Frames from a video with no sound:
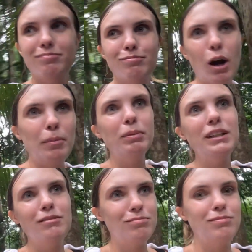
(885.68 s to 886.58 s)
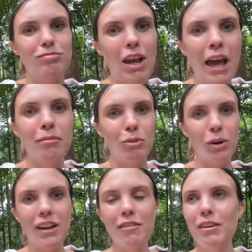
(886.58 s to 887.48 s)
probably 10 or
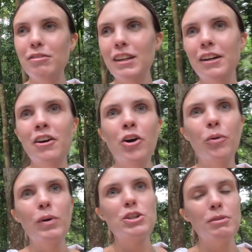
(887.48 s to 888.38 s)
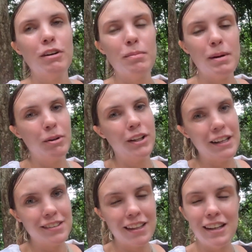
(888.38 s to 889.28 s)
10:15, which to be fair, people
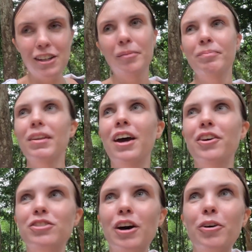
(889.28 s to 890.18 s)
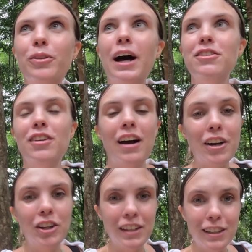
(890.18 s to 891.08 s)
online said they do. So that's a
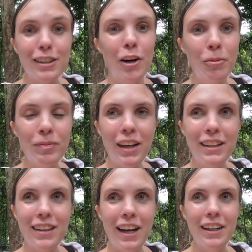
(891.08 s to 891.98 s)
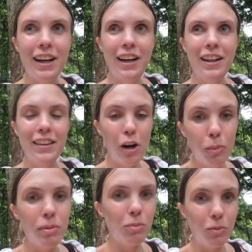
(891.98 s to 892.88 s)
good thing to note, is that they
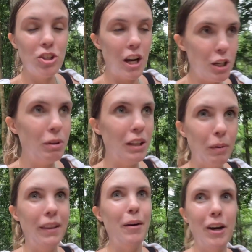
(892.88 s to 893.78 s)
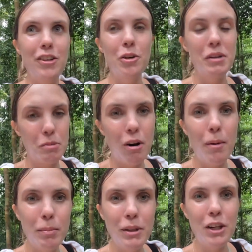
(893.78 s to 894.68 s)
open genuinely when they want to. It's
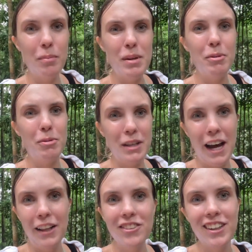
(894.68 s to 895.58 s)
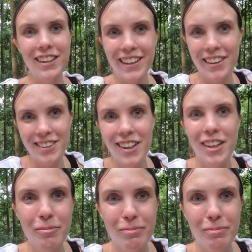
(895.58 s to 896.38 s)
probably going to be between 9:30 and 10:30.